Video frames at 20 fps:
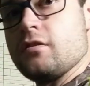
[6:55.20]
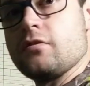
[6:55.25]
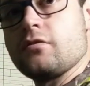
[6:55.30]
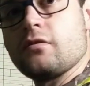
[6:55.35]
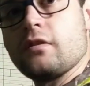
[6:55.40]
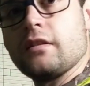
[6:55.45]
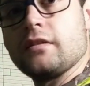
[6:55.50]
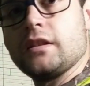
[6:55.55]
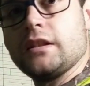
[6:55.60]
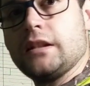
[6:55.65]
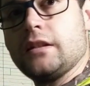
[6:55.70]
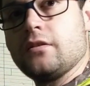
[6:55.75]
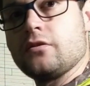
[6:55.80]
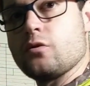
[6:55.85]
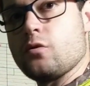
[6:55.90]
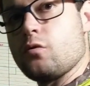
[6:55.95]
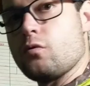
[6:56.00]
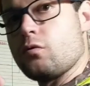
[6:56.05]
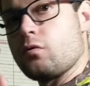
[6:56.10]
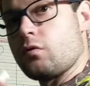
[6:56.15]
known throughout the
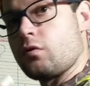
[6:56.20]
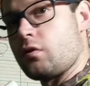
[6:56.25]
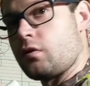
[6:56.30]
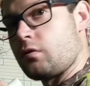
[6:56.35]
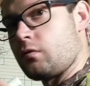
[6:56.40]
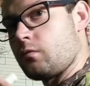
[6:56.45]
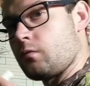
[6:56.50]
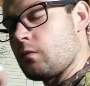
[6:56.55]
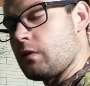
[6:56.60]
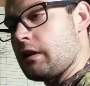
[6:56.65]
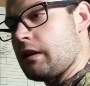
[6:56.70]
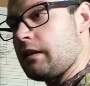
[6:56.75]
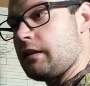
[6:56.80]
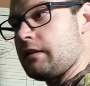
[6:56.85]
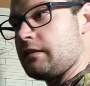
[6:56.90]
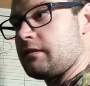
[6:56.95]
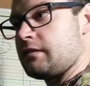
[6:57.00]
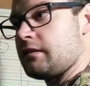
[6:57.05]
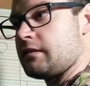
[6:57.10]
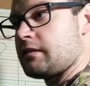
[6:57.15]
years, or
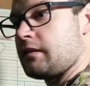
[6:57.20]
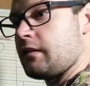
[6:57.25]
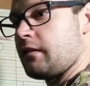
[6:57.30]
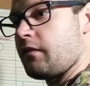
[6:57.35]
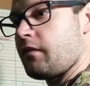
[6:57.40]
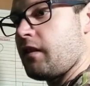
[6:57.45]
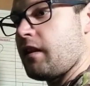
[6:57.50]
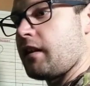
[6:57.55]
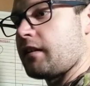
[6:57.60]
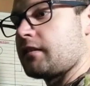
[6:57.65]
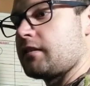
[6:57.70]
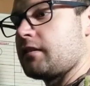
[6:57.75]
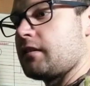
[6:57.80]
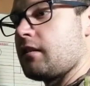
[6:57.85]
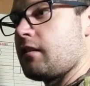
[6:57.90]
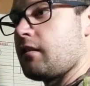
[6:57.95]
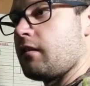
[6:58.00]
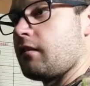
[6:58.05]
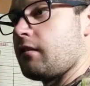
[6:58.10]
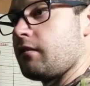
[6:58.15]
is this an effect
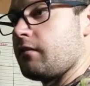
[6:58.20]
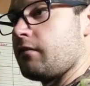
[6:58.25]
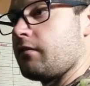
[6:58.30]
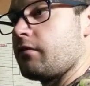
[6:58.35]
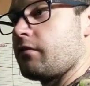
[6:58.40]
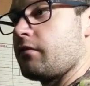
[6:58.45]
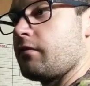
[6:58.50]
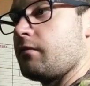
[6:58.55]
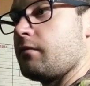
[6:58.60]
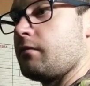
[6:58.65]
of